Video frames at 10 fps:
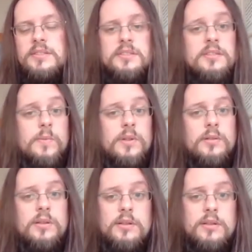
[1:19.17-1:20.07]
he
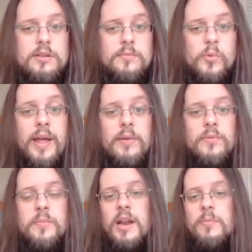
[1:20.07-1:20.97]
will remain
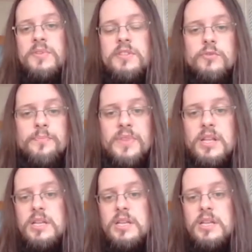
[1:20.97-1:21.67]
with a better position.